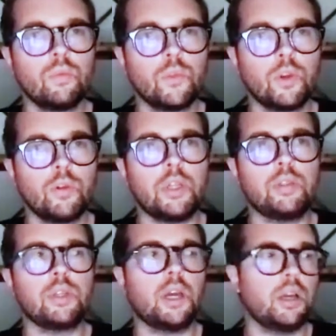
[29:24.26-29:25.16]
Right.
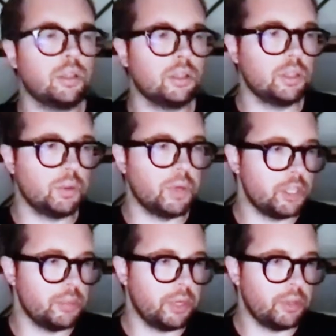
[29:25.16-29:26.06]
Good
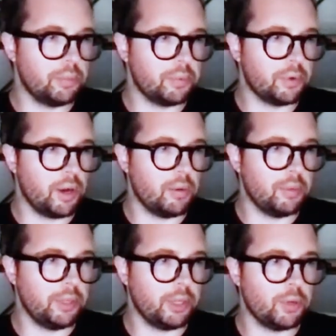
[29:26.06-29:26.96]
question, but
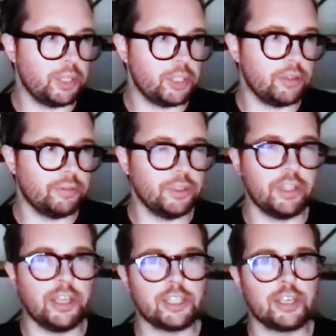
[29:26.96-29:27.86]
probably a question for the
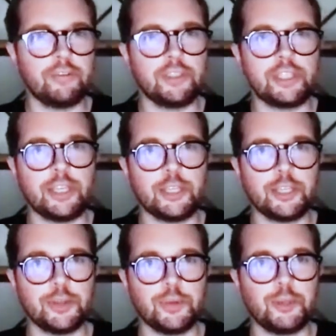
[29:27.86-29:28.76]
next
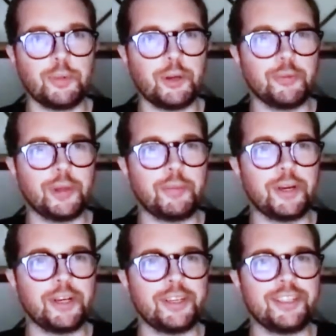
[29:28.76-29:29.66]
conversation with one of my
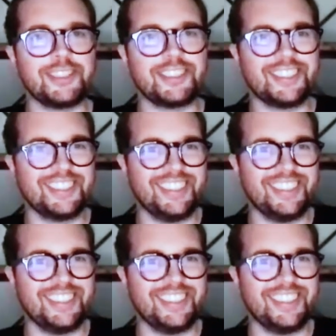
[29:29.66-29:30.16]
partners.